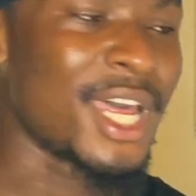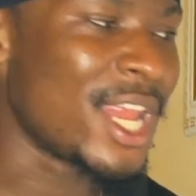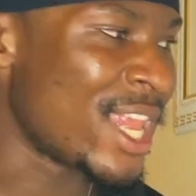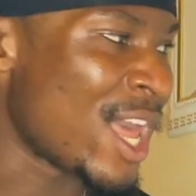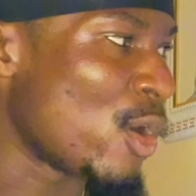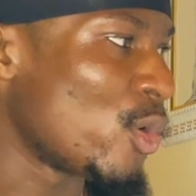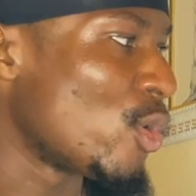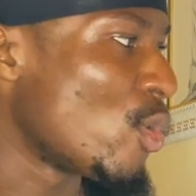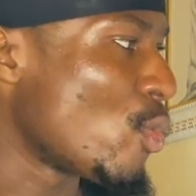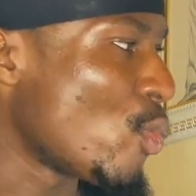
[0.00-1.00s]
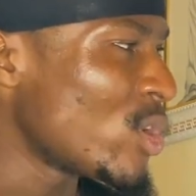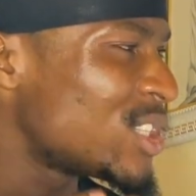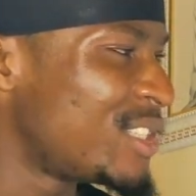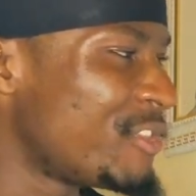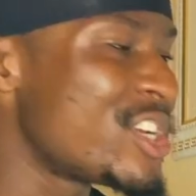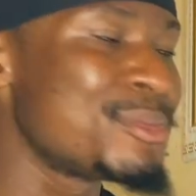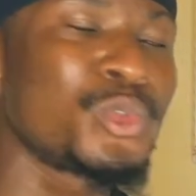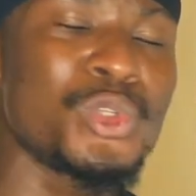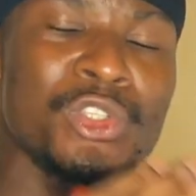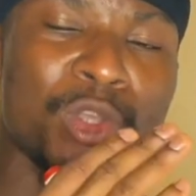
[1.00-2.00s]
Now, what's the difference
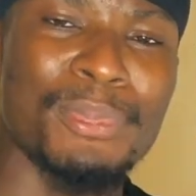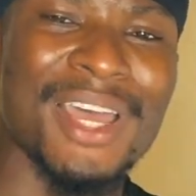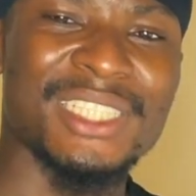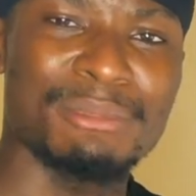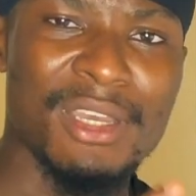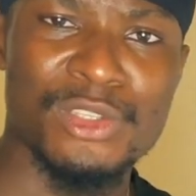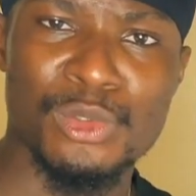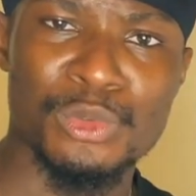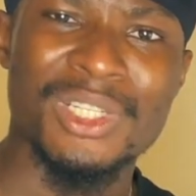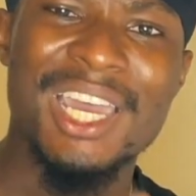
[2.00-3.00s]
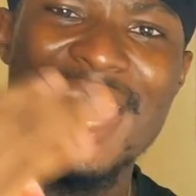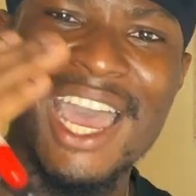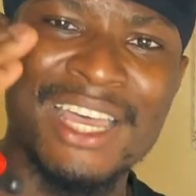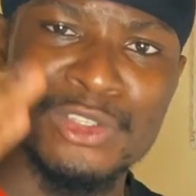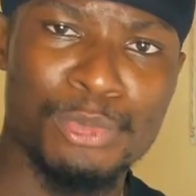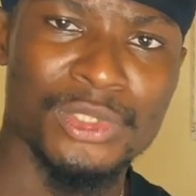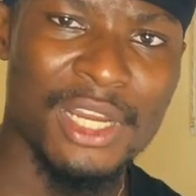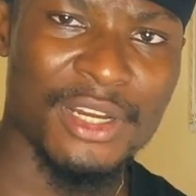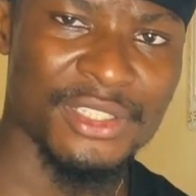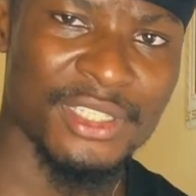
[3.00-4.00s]
between supply and demand zone and support
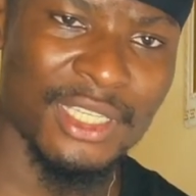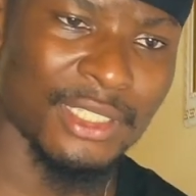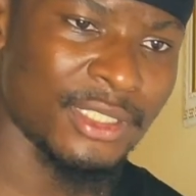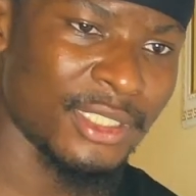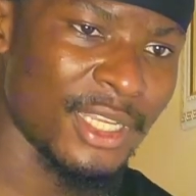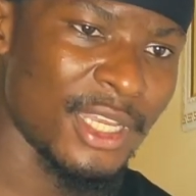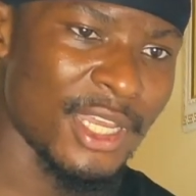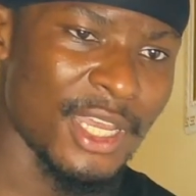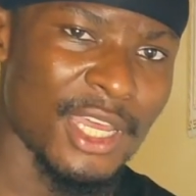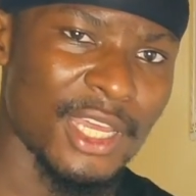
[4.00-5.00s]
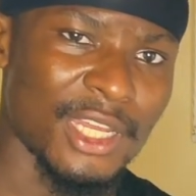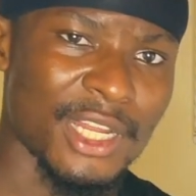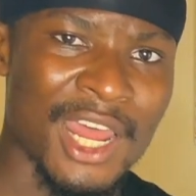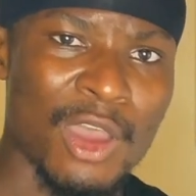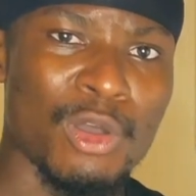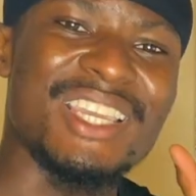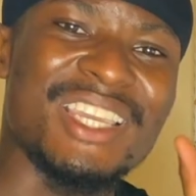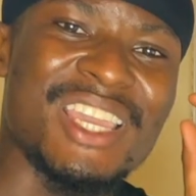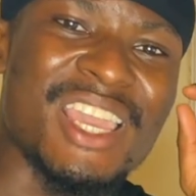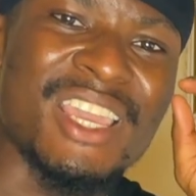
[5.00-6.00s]
and resistance? Now,
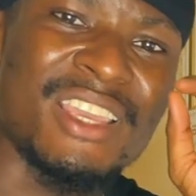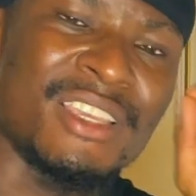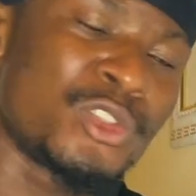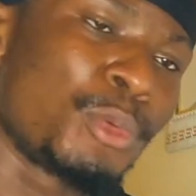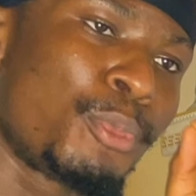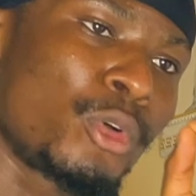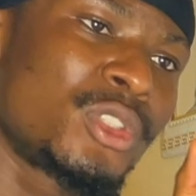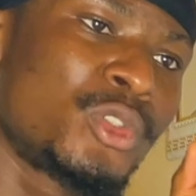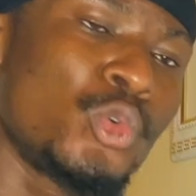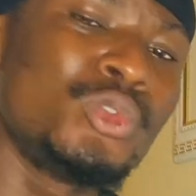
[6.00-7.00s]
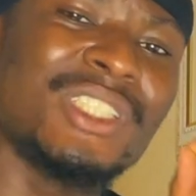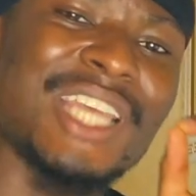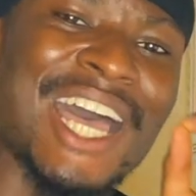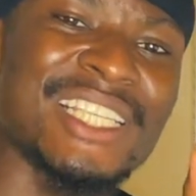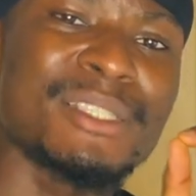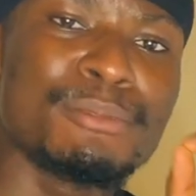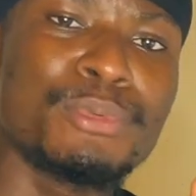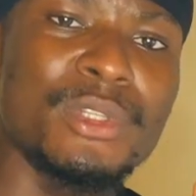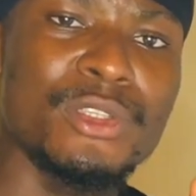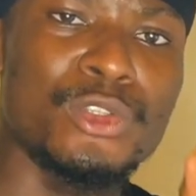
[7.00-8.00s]
a support zone are
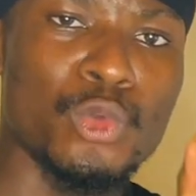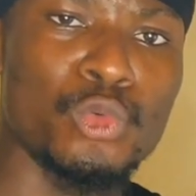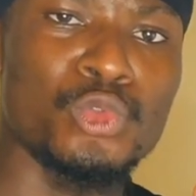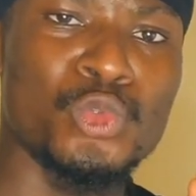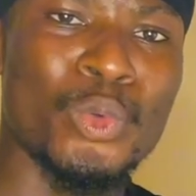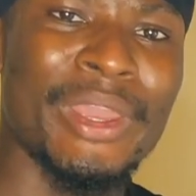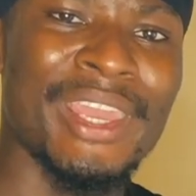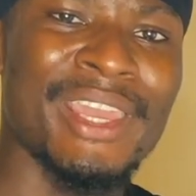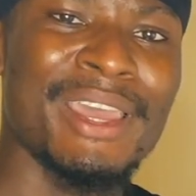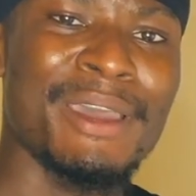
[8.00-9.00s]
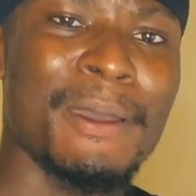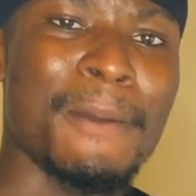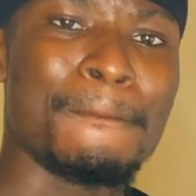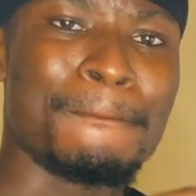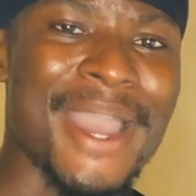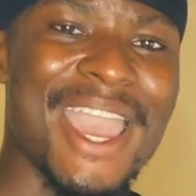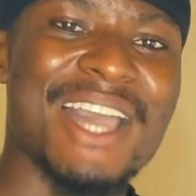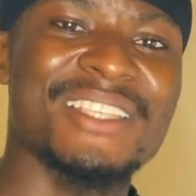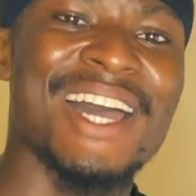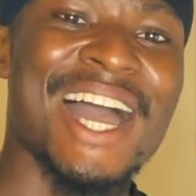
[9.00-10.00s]
simply zones where
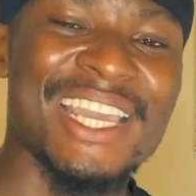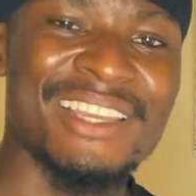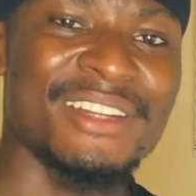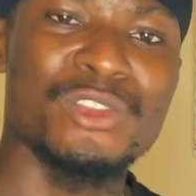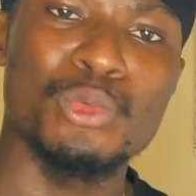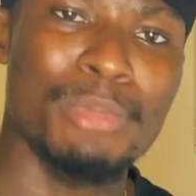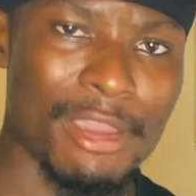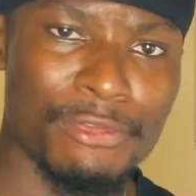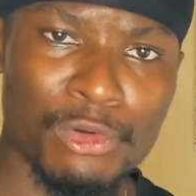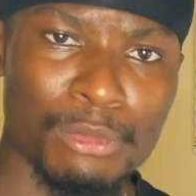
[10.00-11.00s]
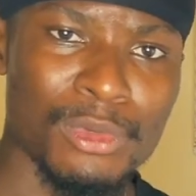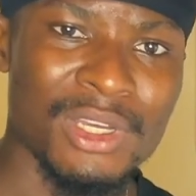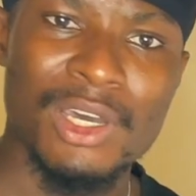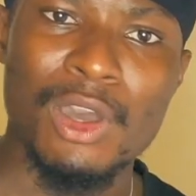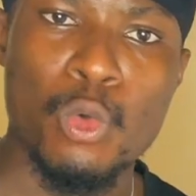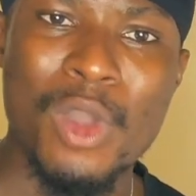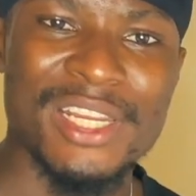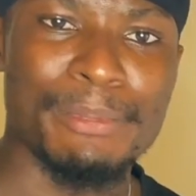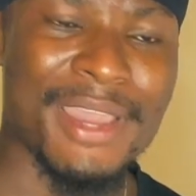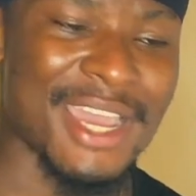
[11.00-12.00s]
buyers are agreeing to buy from. Who are
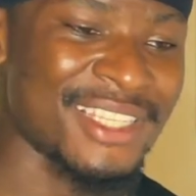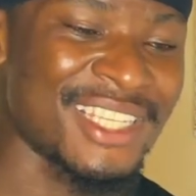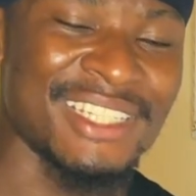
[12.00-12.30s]
the buyers?